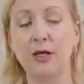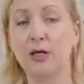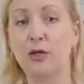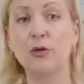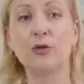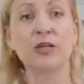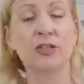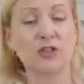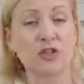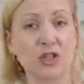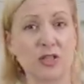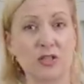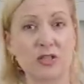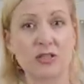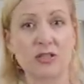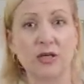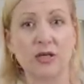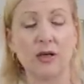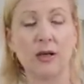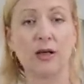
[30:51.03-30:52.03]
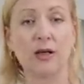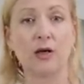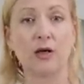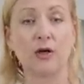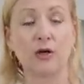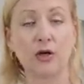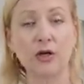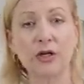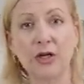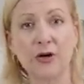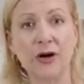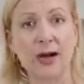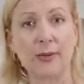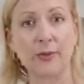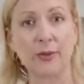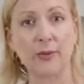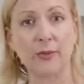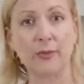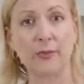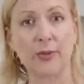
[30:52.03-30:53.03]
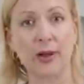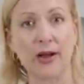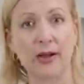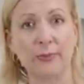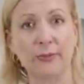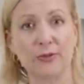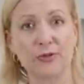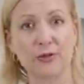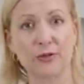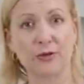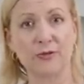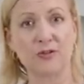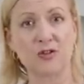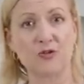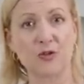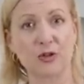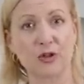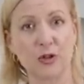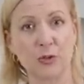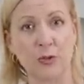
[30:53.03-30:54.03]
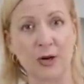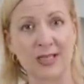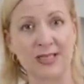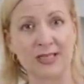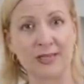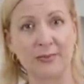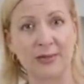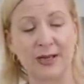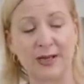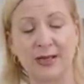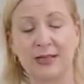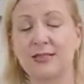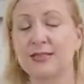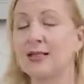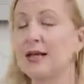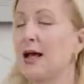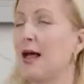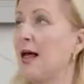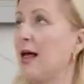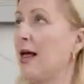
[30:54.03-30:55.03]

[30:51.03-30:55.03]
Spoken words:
you can just cook your apple pie preserves for 20 minutes,